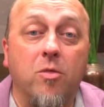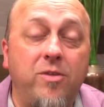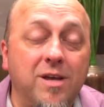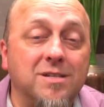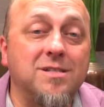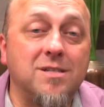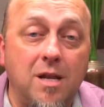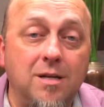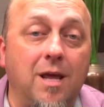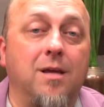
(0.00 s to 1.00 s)
This
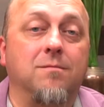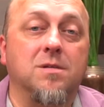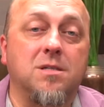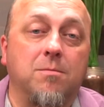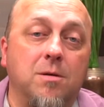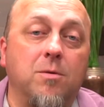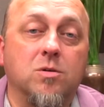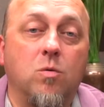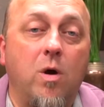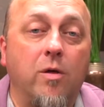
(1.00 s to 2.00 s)
Sunday, September
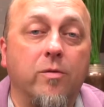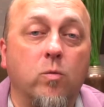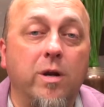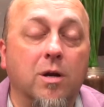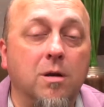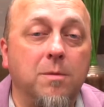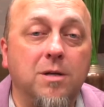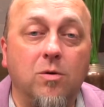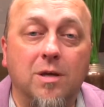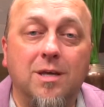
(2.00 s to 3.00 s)
12th, we are going to be
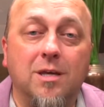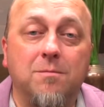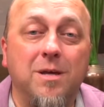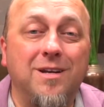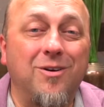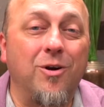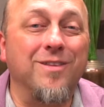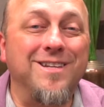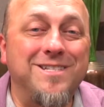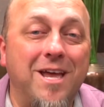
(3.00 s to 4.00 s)
doing KidMin during
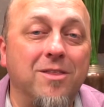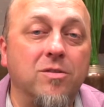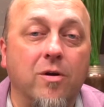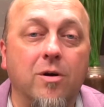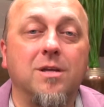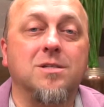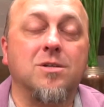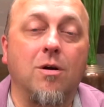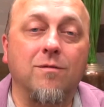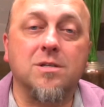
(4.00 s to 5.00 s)
the 10:30
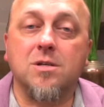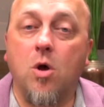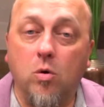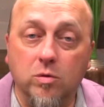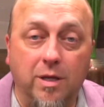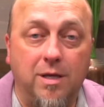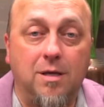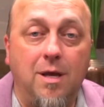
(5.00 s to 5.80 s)
service only.